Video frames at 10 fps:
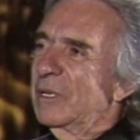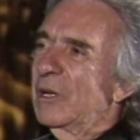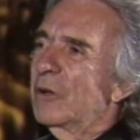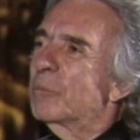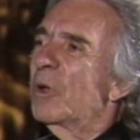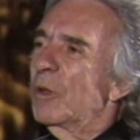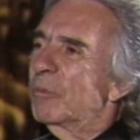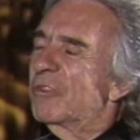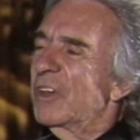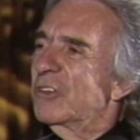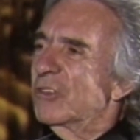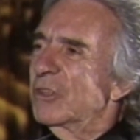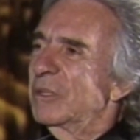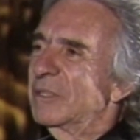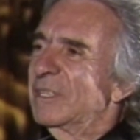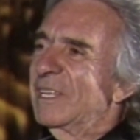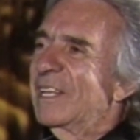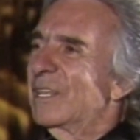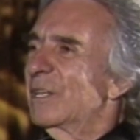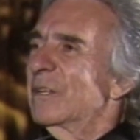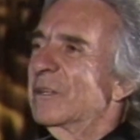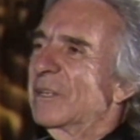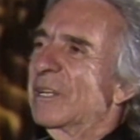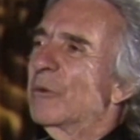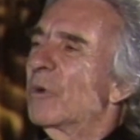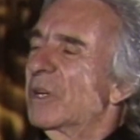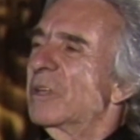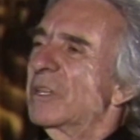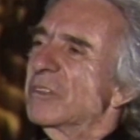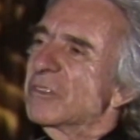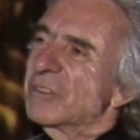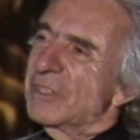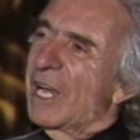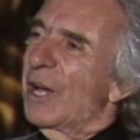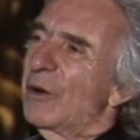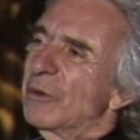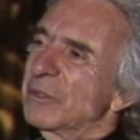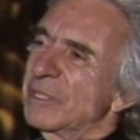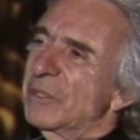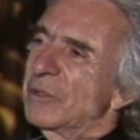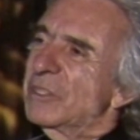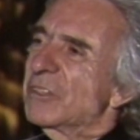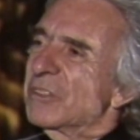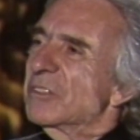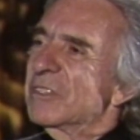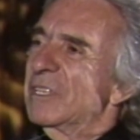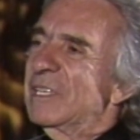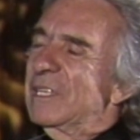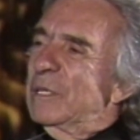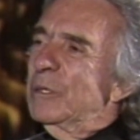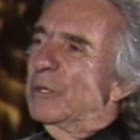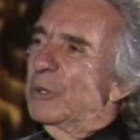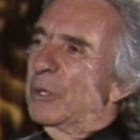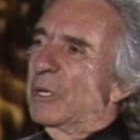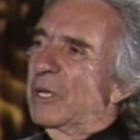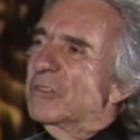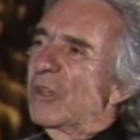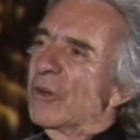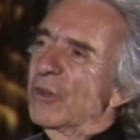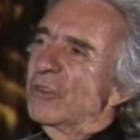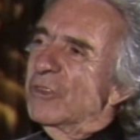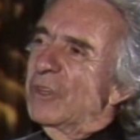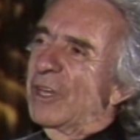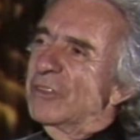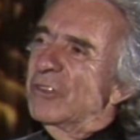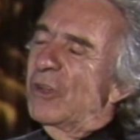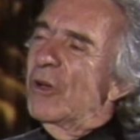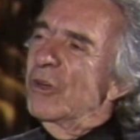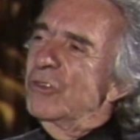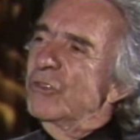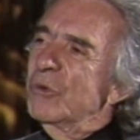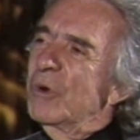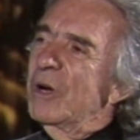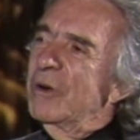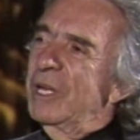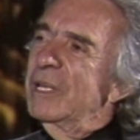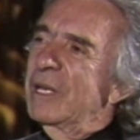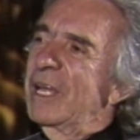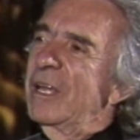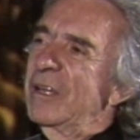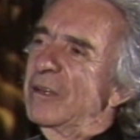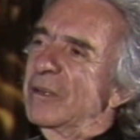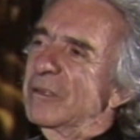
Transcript: on Pulp Fiction and what it is now. It just, as long as you are in a